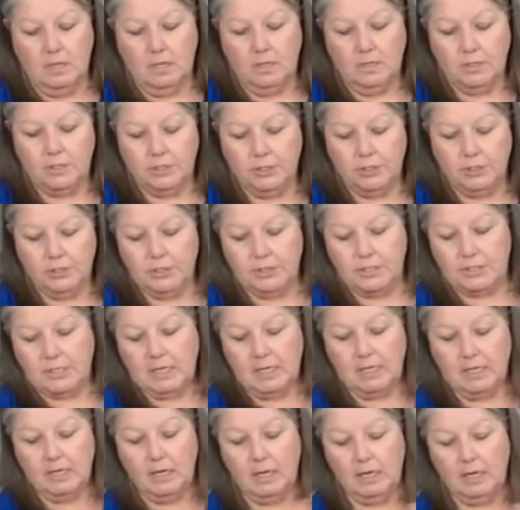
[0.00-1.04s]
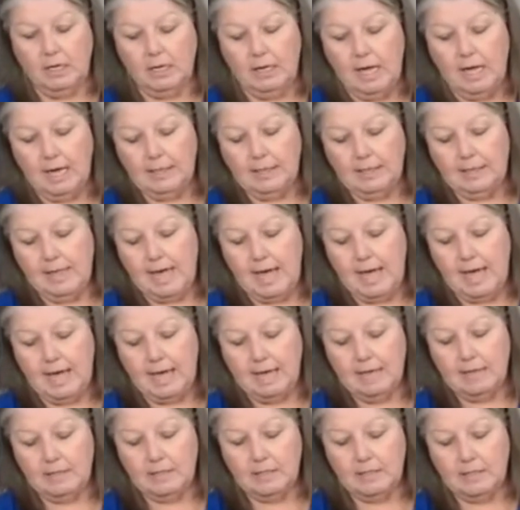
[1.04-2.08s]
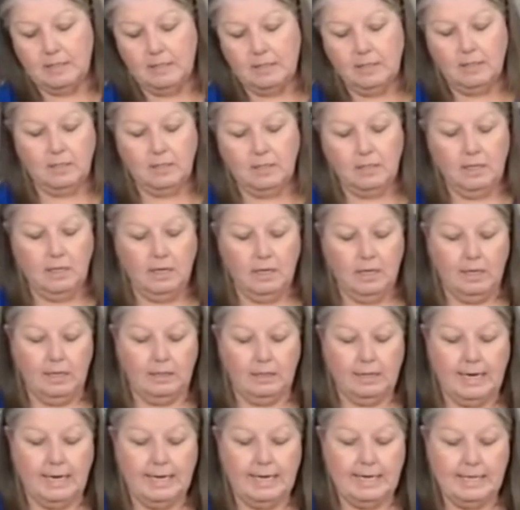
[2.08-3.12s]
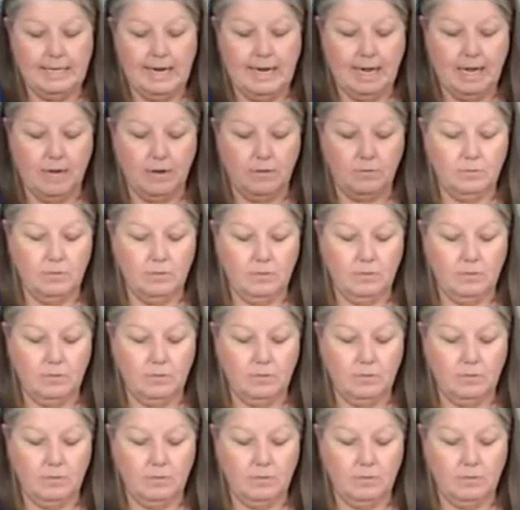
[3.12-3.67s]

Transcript: So you're just going to unlock that, lay it down.